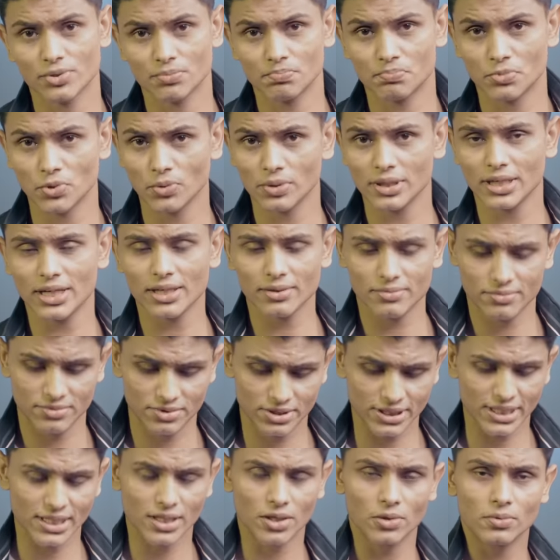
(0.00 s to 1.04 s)
So do that,
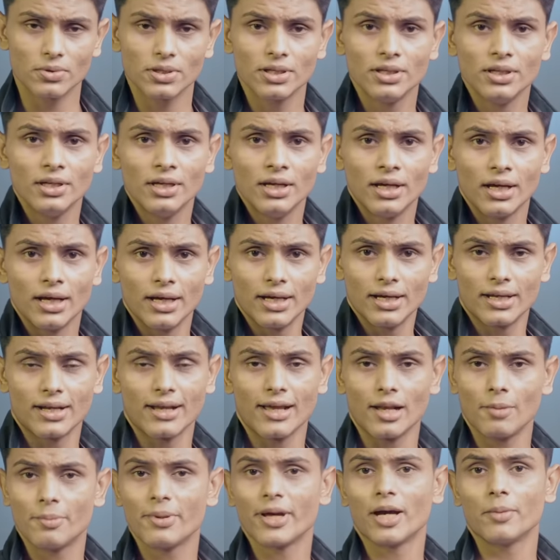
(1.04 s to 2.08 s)
check it out, and
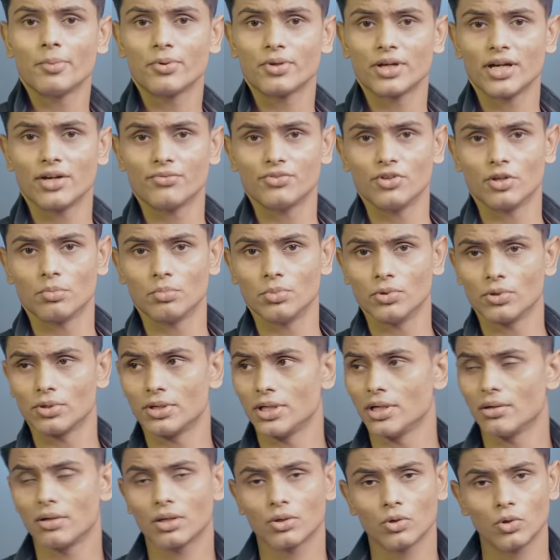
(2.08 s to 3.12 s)
I'll be happy to have you on board.
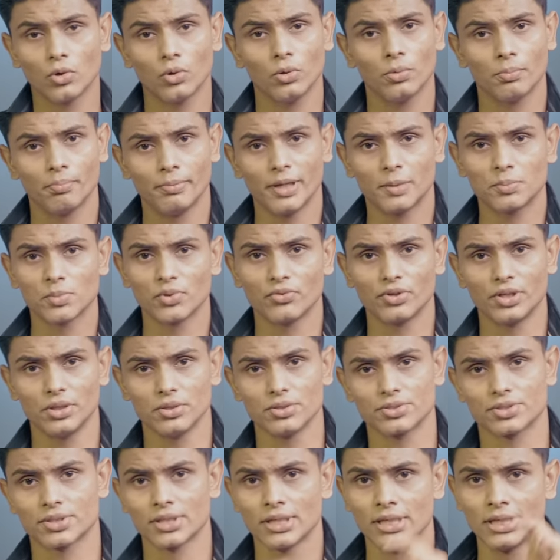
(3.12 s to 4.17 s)
Now I'll go make more
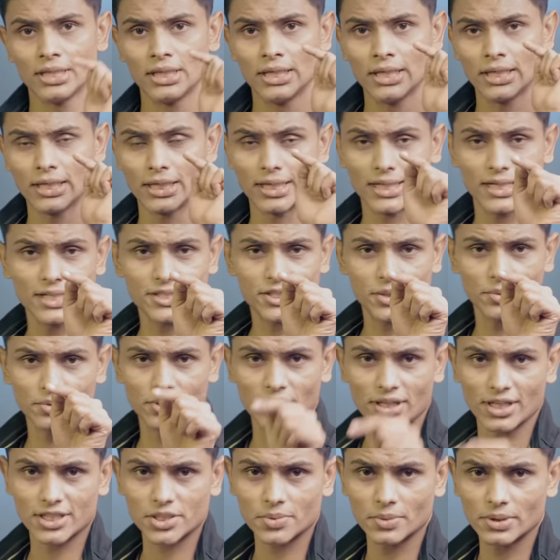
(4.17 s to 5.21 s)
videos. I'll see you in
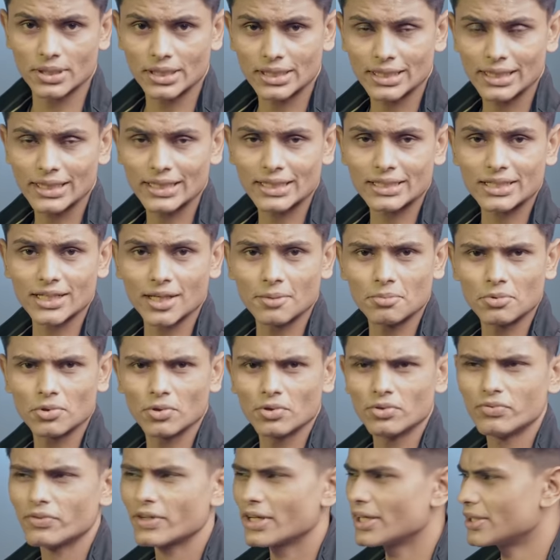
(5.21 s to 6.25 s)
the next one. Till that time,
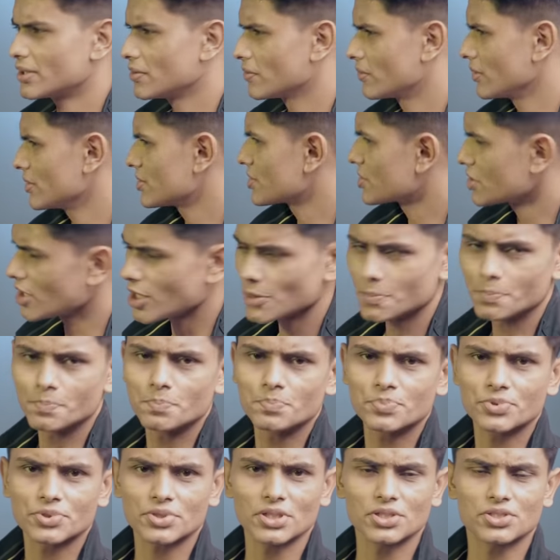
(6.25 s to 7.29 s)
don't forget to dress
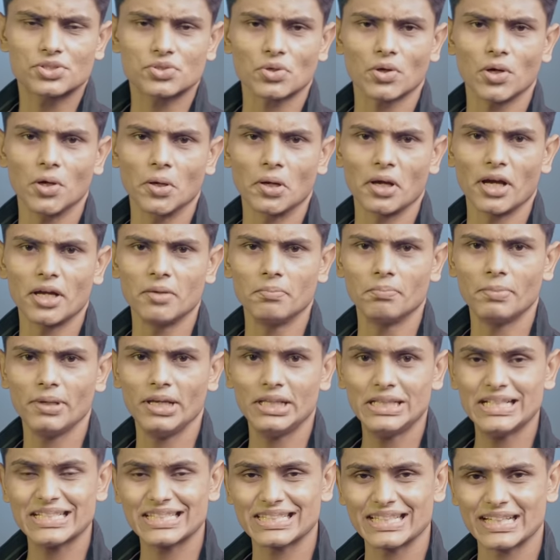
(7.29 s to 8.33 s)
sharp, stay strong, and
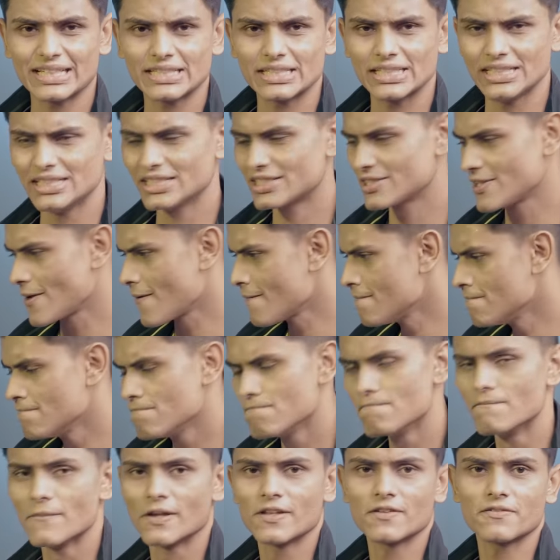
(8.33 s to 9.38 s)
be the sexiest
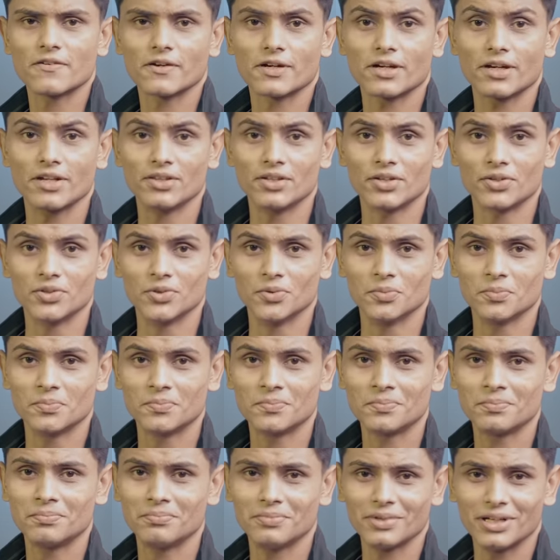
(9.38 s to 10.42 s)
motherfucker in the room.
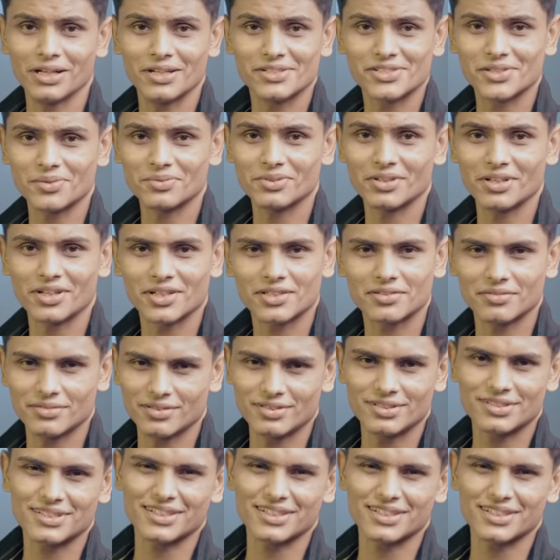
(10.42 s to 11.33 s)
I'll see you in the next one.